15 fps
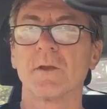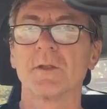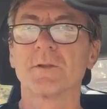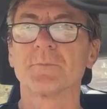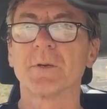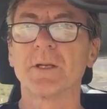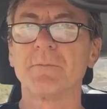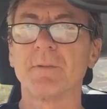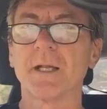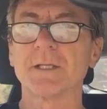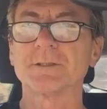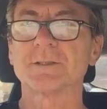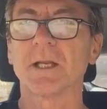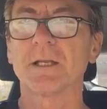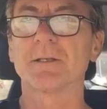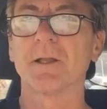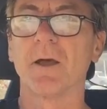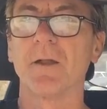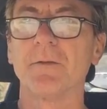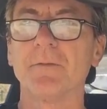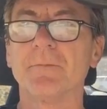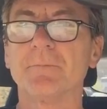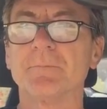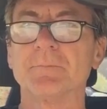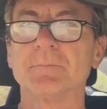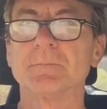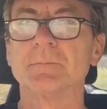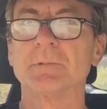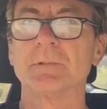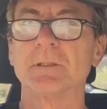it's pretty much shut down
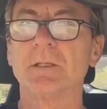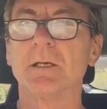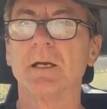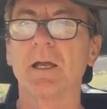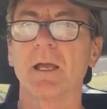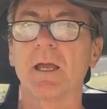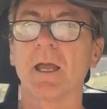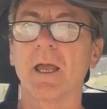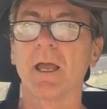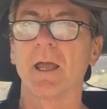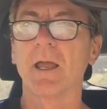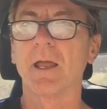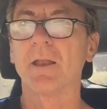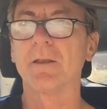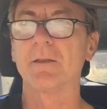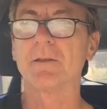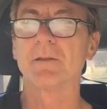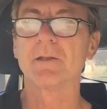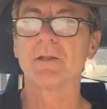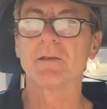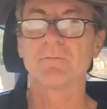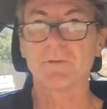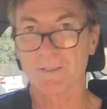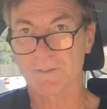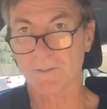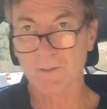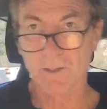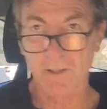and in the infected